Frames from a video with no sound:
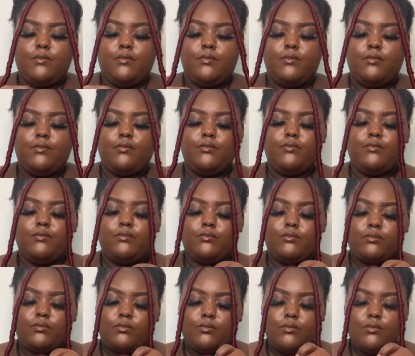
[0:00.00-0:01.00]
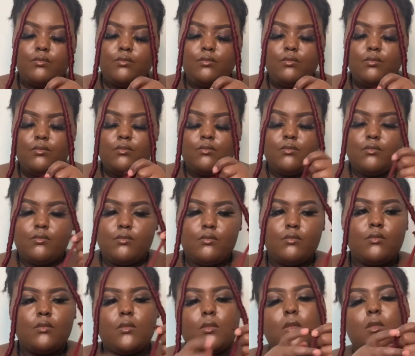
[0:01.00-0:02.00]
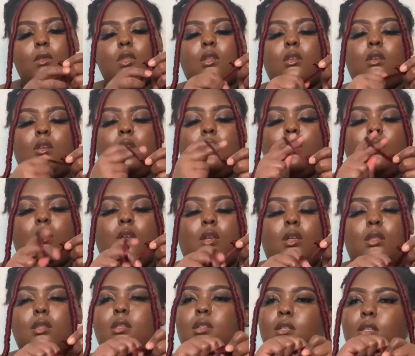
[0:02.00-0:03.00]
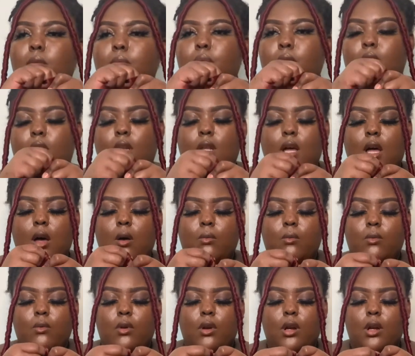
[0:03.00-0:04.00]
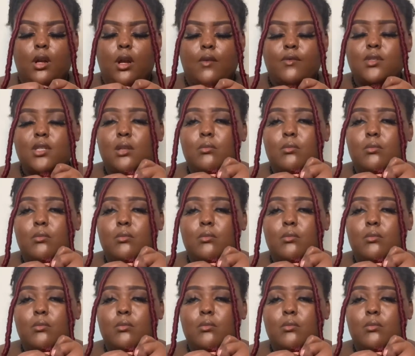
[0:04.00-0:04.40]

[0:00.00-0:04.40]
But if that's not what you're going for, then don't be afraid to venture out to something else.